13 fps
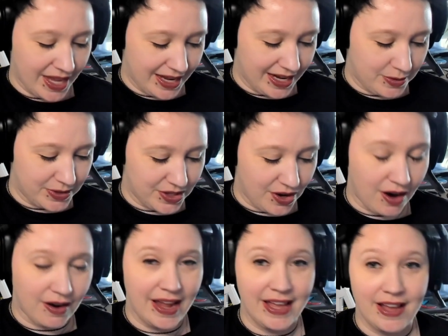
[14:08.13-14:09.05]
And I was
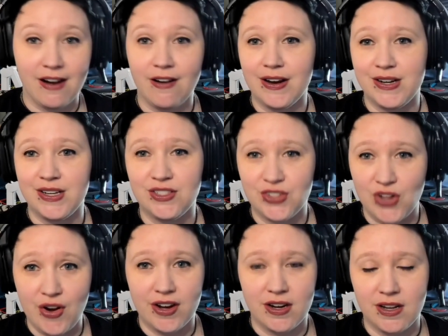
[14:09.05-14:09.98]
I had already
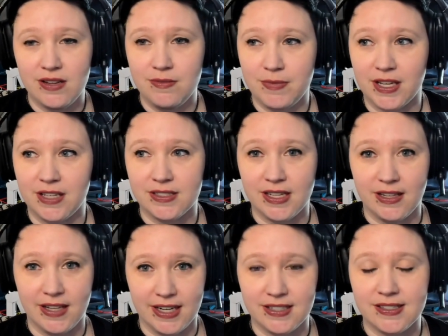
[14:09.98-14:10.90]
started it because I
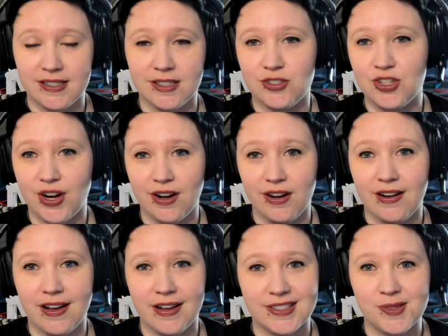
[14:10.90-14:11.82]
liked the chart
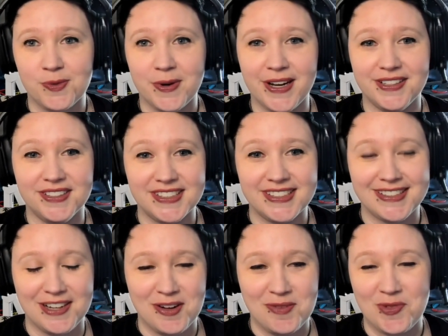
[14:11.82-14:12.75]
as it was
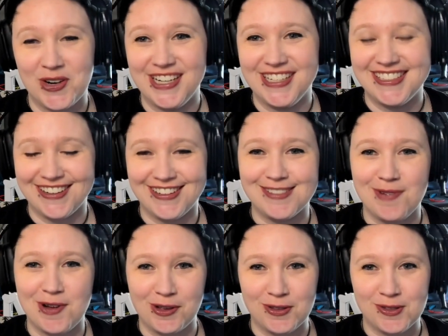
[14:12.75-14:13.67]
um, when I saw
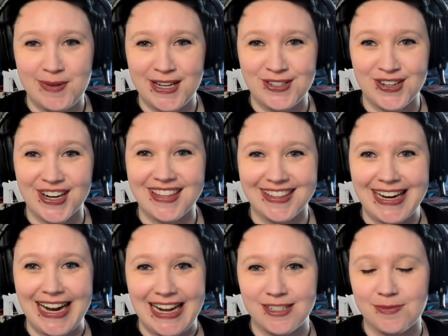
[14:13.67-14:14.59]
Small Ghost Patrick, and then
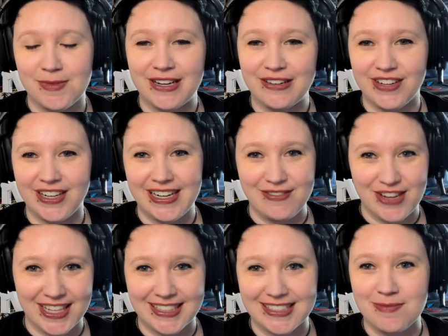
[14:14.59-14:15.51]
I had to modify
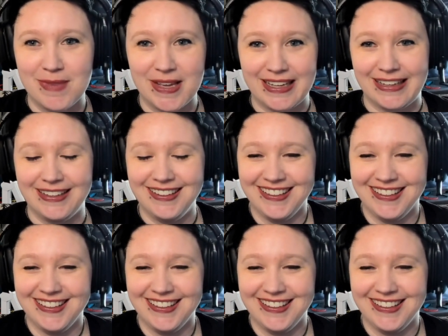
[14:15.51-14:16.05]
everything to make it